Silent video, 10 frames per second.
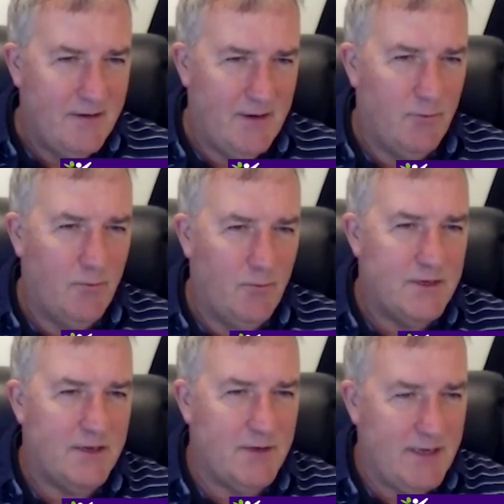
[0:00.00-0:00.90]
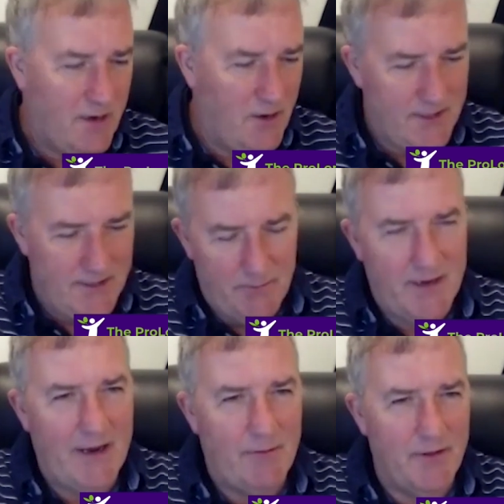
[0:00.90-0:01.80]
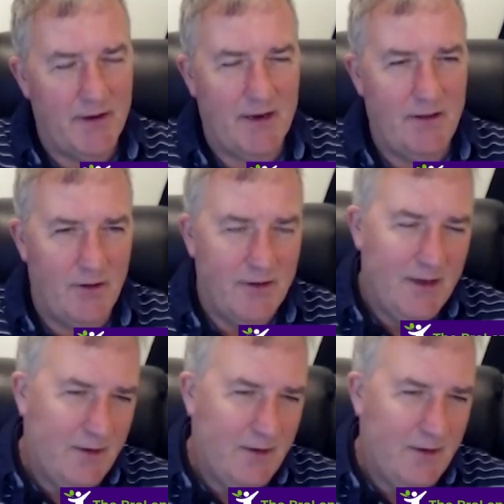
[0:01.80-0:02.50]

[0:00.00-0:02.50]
once someone's had a heart attack, we get rid of the clot,